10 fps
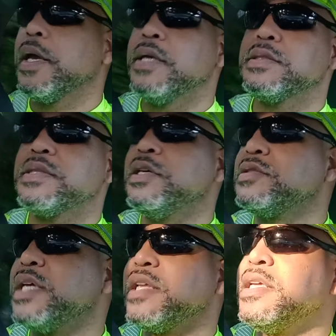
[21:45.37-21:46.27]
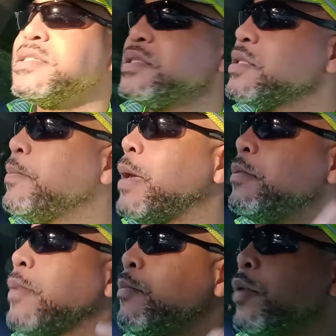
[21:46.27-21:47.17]
it's still technicians, and
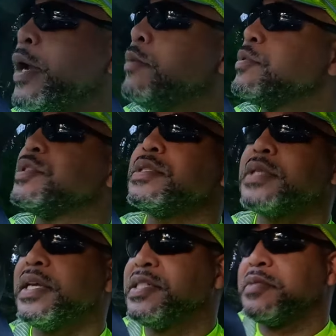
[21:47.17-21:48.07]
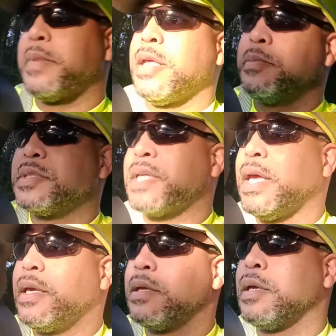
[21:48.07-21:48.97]
maybe my brain would just, it just made a
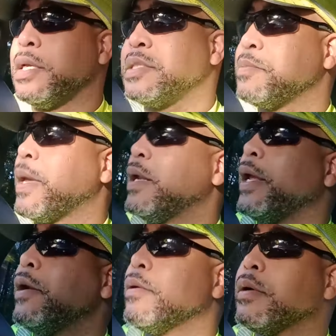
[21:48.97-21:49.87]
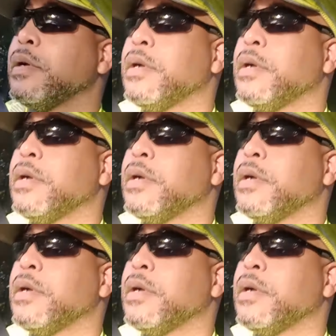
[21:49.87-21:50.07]
mistake, it just made an error.